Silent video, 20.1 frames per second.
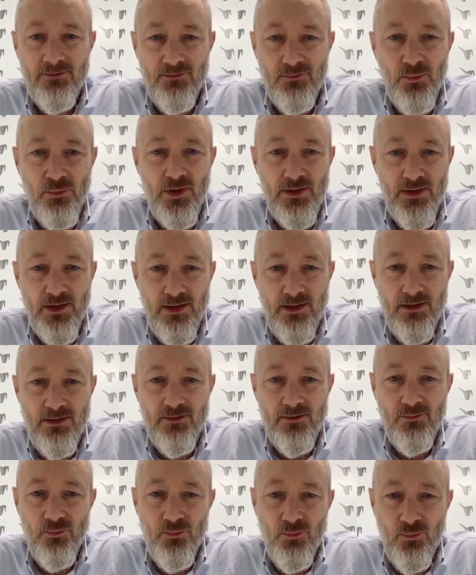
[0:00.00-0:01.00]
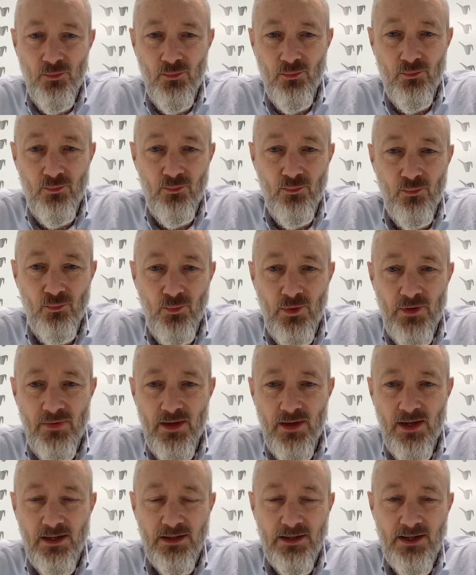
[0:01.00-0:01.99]
when they
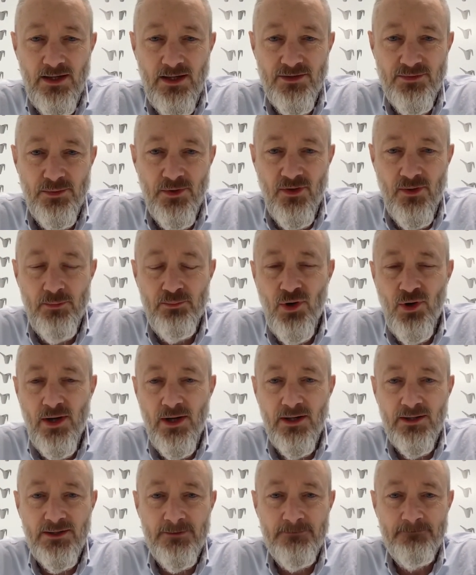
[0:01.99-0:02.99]
engage with your product.